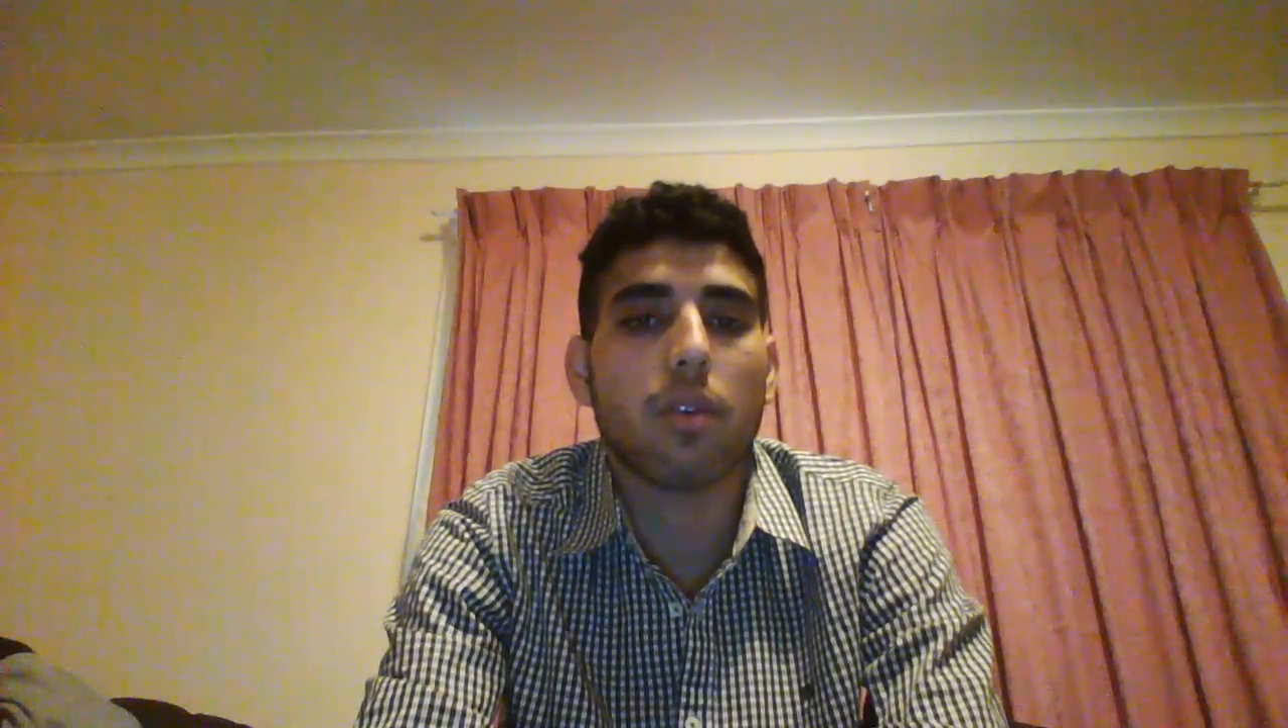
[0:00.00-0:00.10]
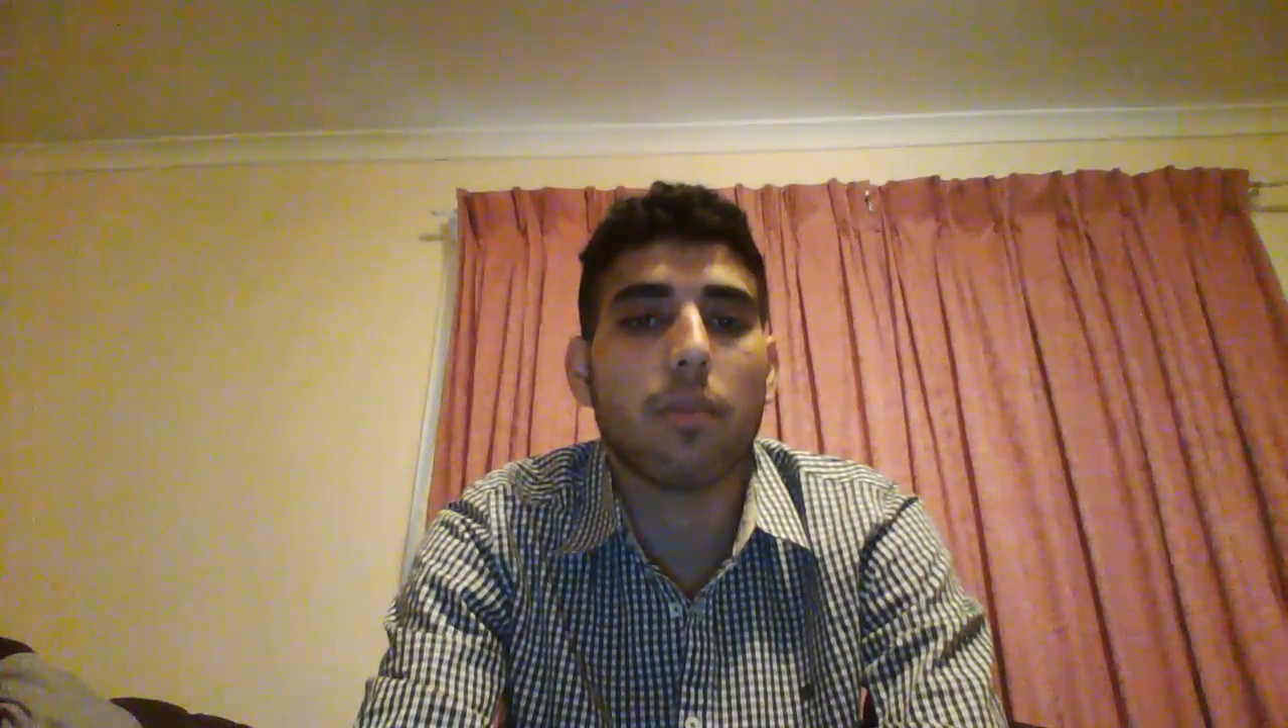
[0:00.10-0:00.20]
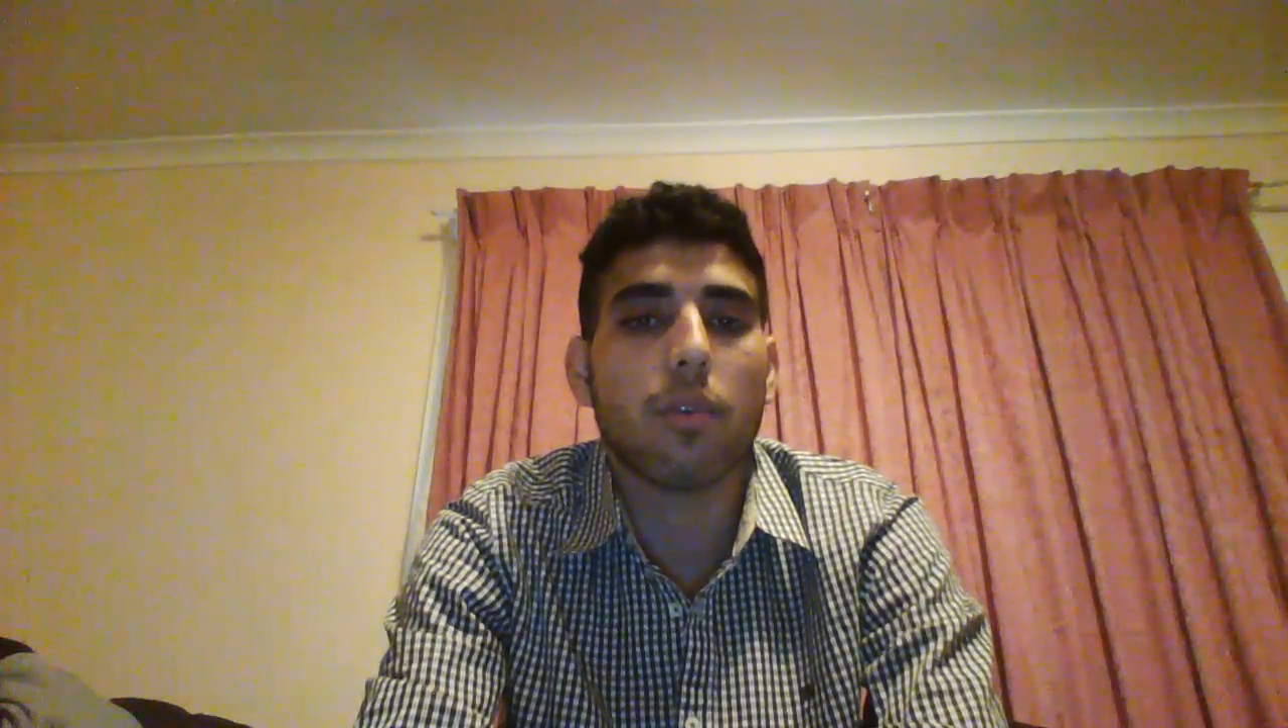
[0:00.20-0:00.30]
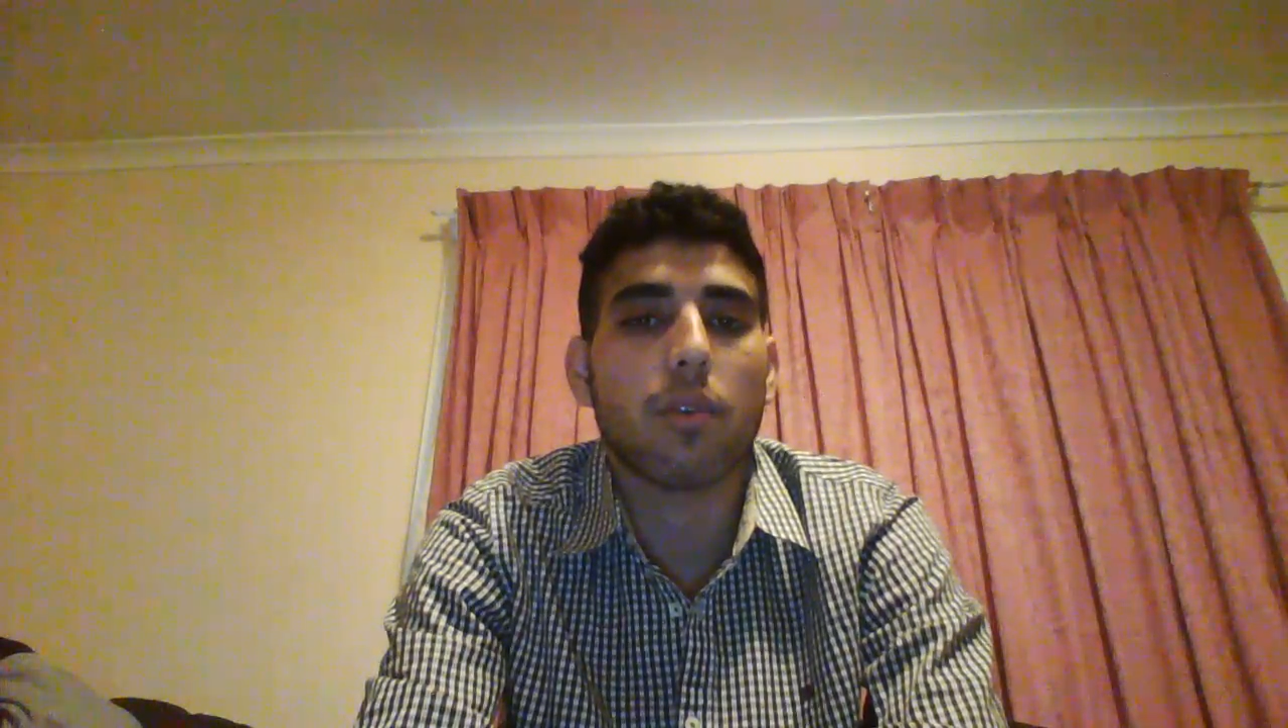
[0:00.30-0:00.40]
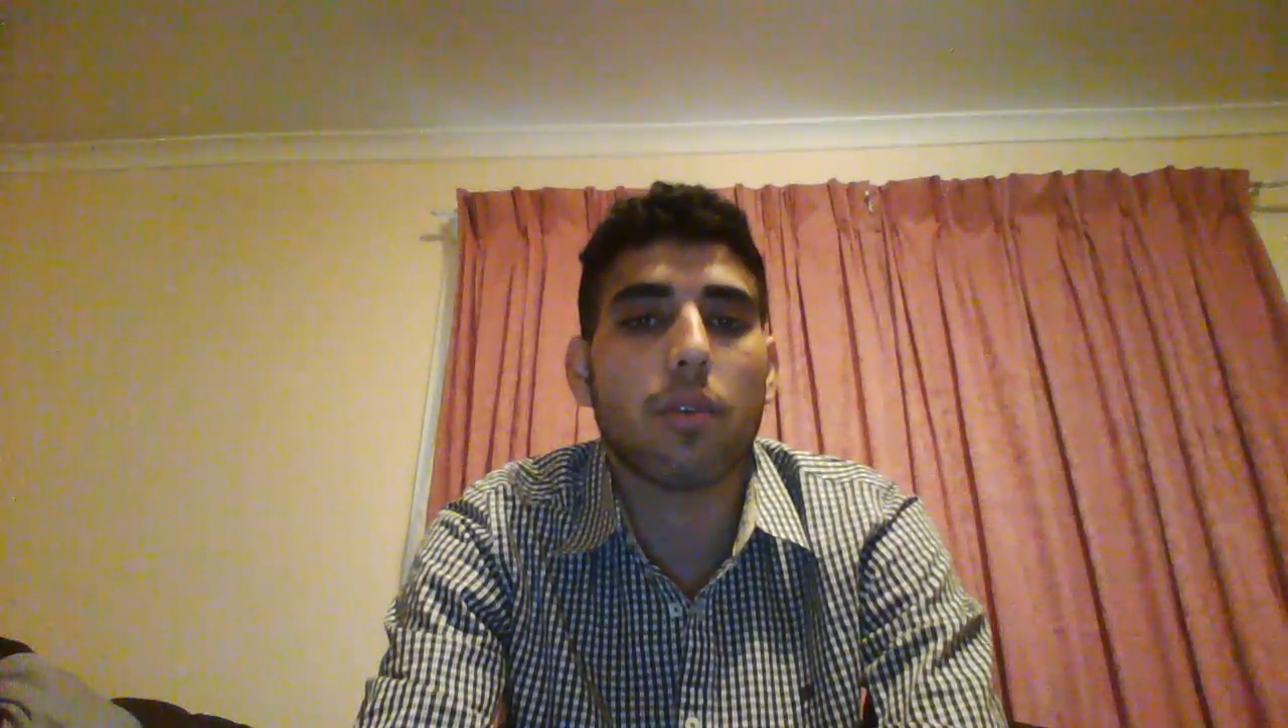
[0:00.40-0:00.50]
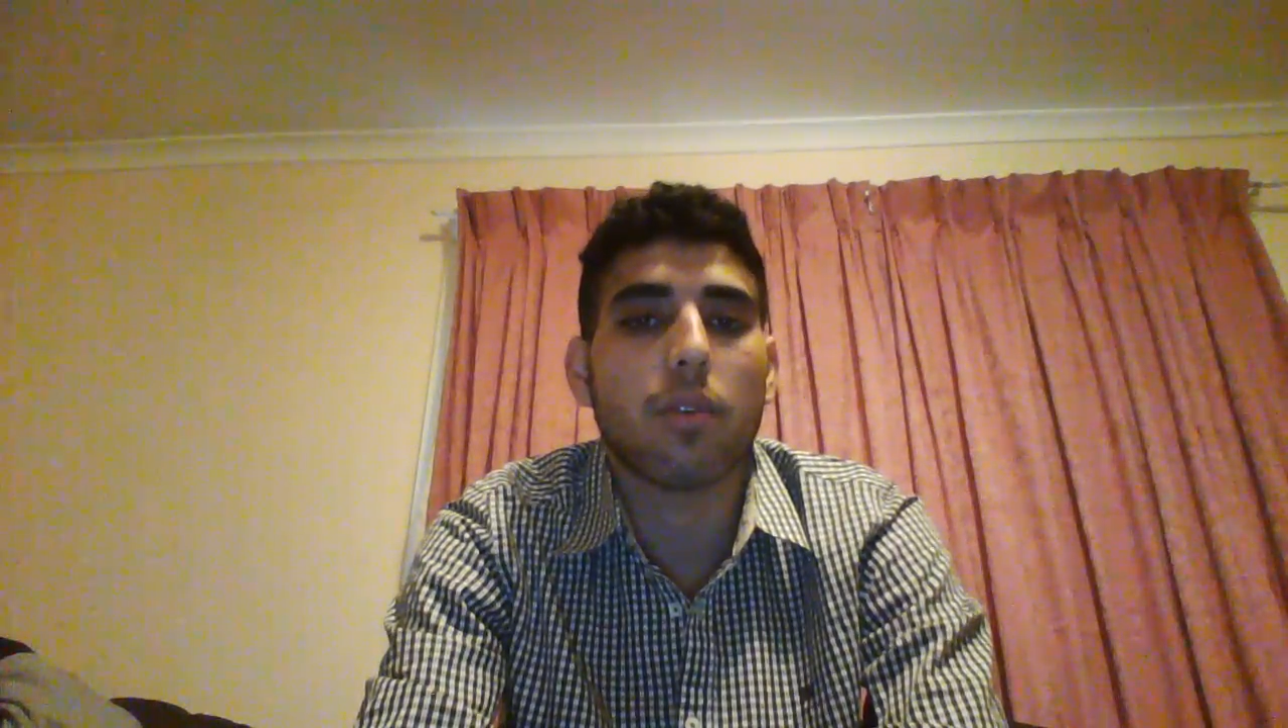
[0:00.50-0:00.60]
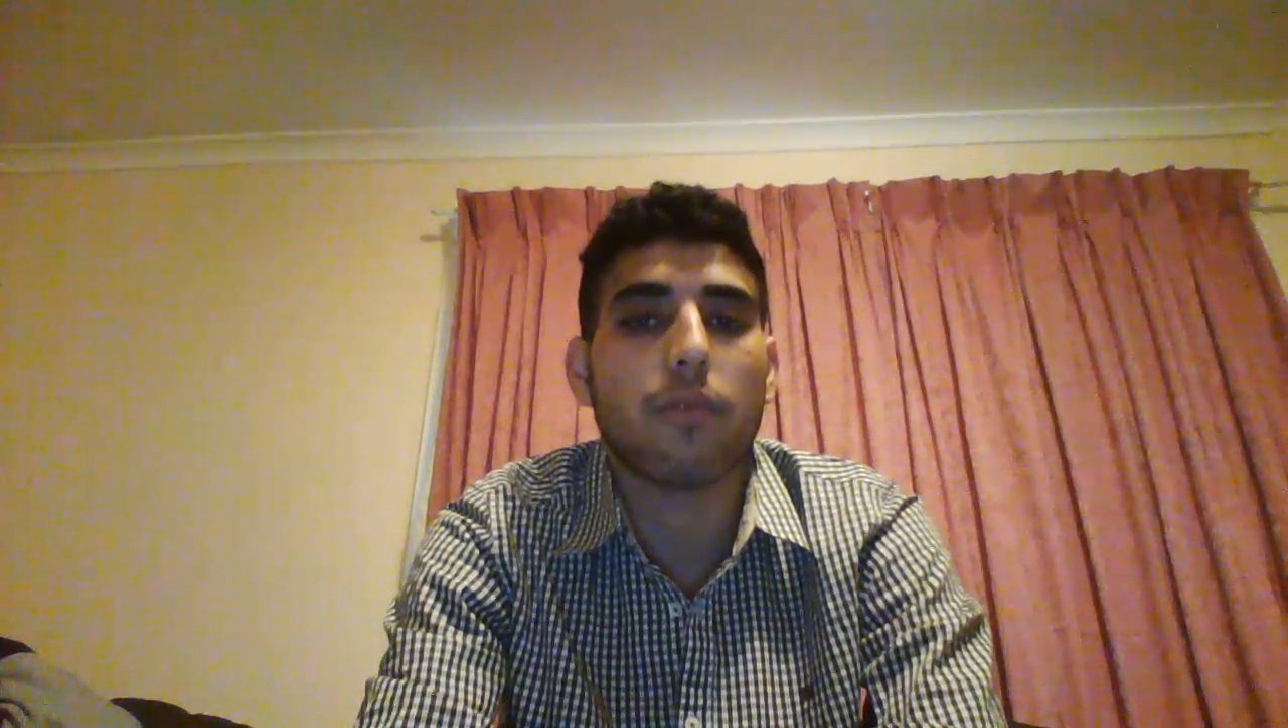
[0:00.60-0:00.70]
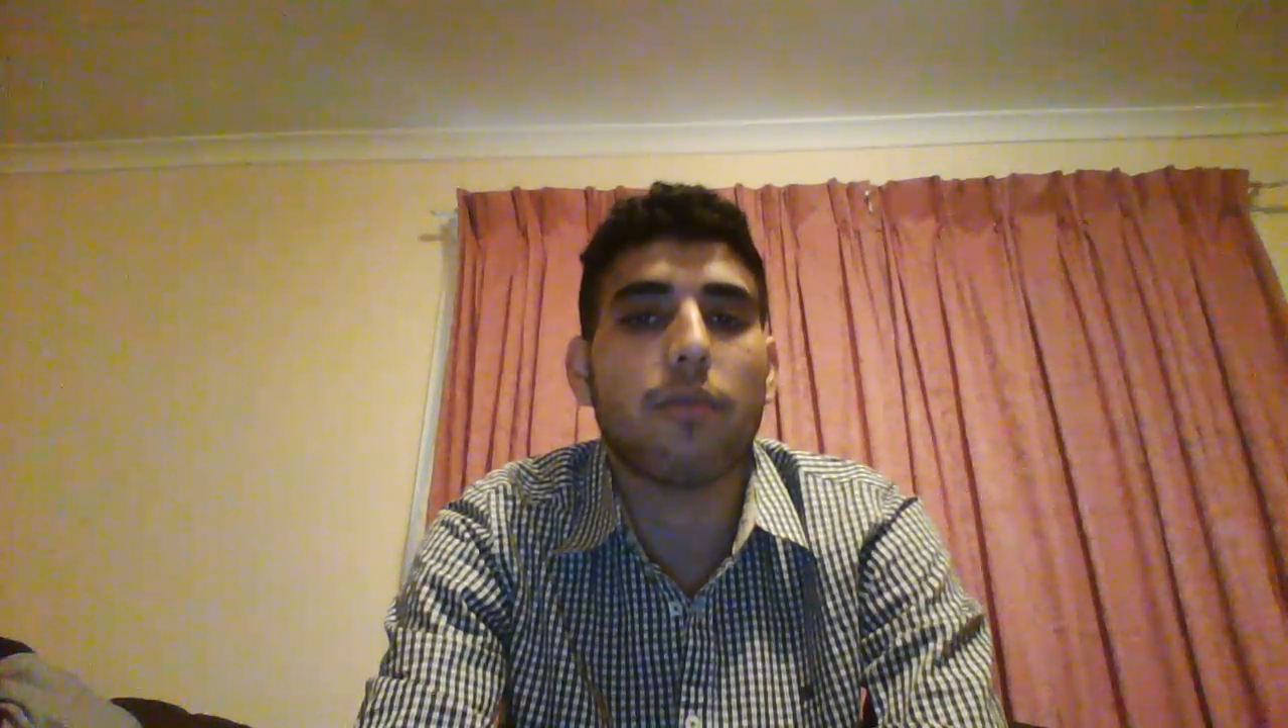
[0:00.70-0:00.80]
computers on